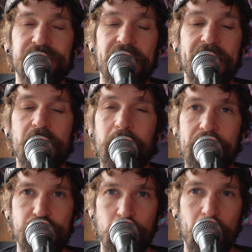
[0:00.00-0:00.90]
And then the
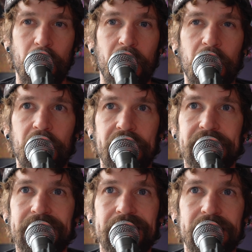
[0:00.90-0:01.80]
mushroom burger
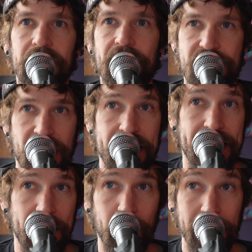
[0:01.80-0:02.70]
consisted of
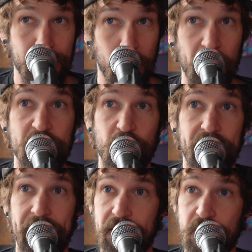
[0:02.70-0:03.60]
sautéed mushrooms
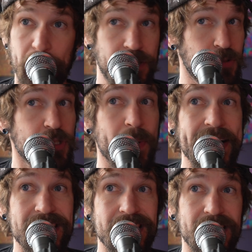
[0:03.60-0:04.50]
with their special
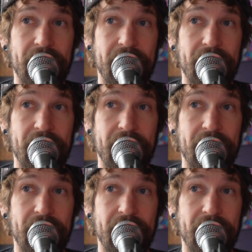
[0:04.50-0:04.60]
spices